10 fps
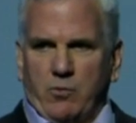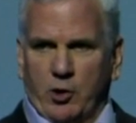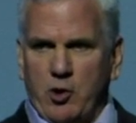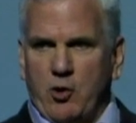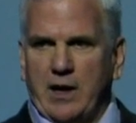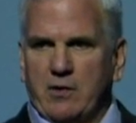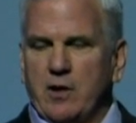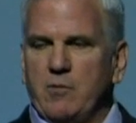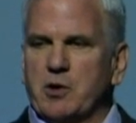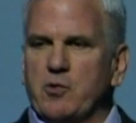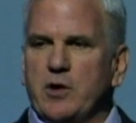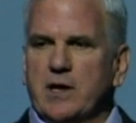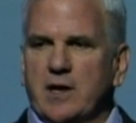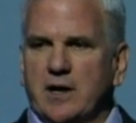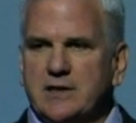we're going out and
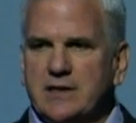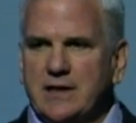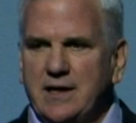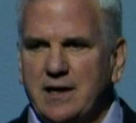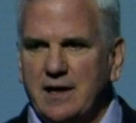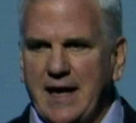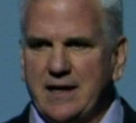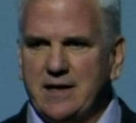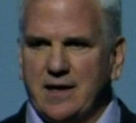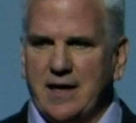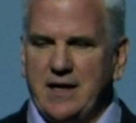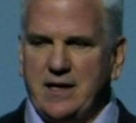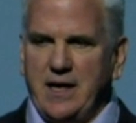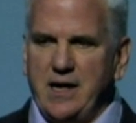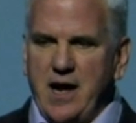recruiting and hunting, and
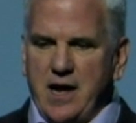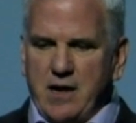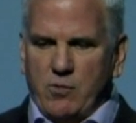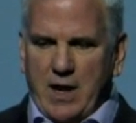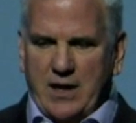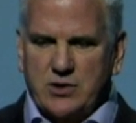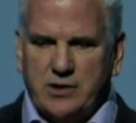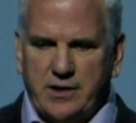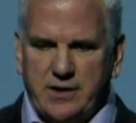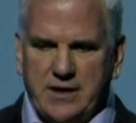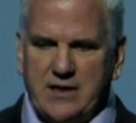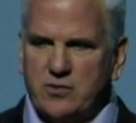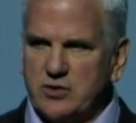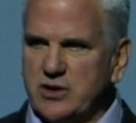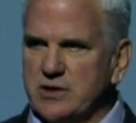then we're actually, the
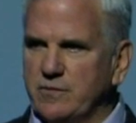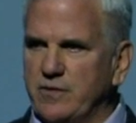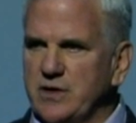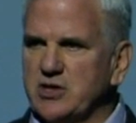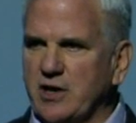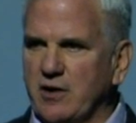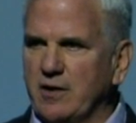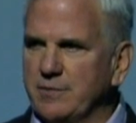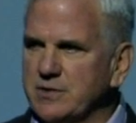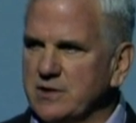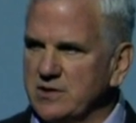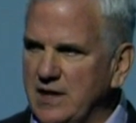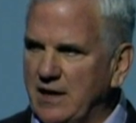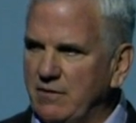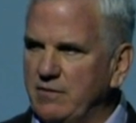ecosystem for these startups is
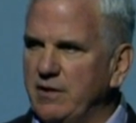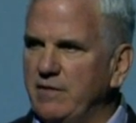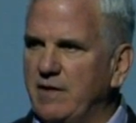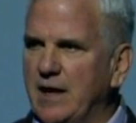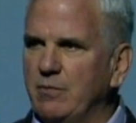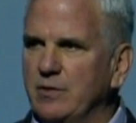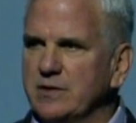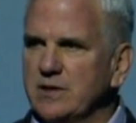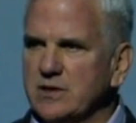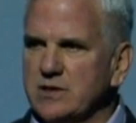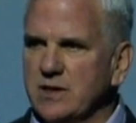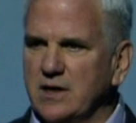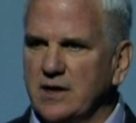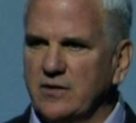now very vibrant in the city.